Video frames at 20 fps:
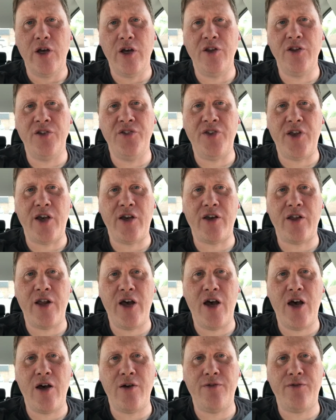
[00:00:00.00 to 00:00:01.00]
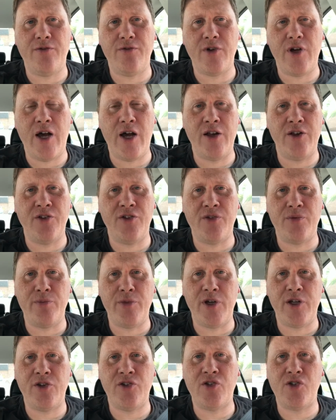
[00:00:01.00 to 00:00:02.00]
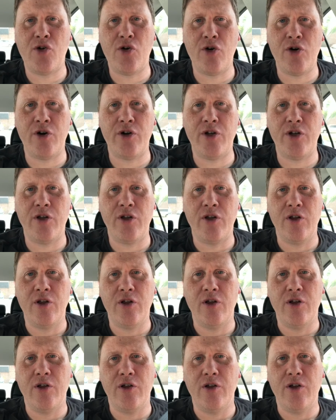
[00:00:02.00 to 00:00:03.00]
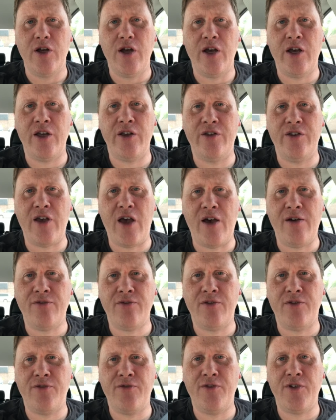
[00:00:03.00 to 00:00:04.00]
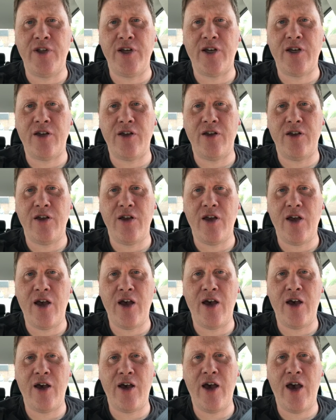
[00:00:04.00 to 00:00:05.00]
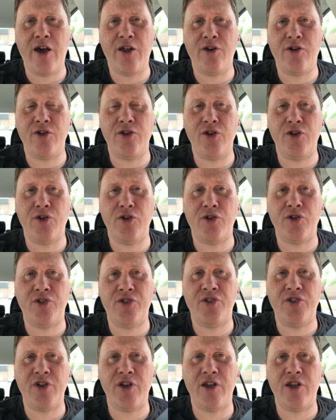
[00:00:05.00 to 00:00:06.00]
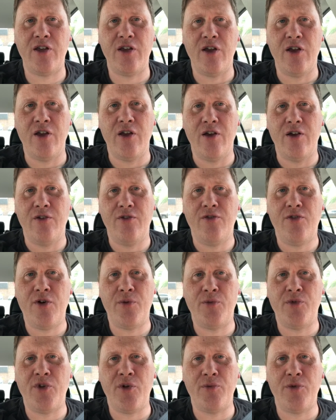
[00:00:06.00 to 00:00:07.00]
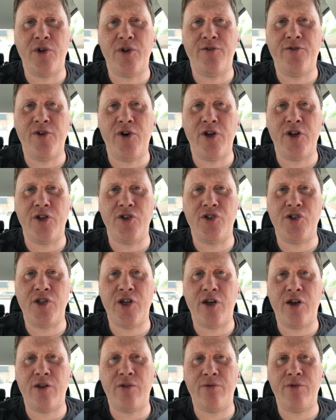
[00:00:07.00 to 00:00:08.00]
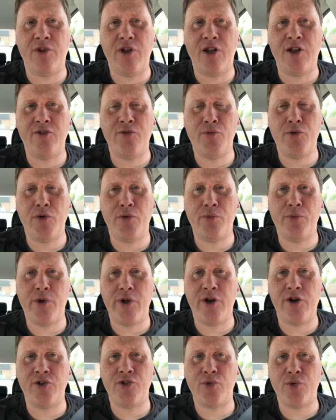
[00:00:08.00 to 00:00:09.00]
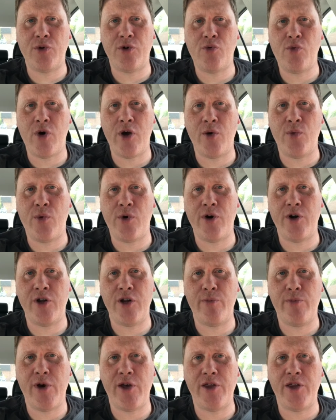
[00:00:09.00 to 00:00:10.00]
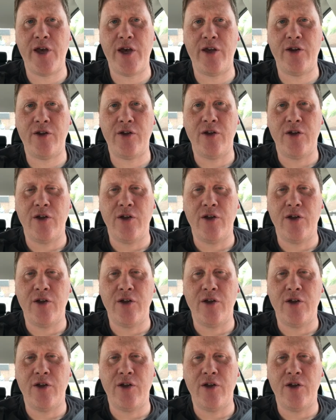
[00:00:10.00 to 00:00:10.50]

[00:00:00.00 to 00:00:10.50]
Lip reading: In the second half, Alan Smith scored a deft flick header, and you can see from some of the footage that the Liverpool players were quite worried about that.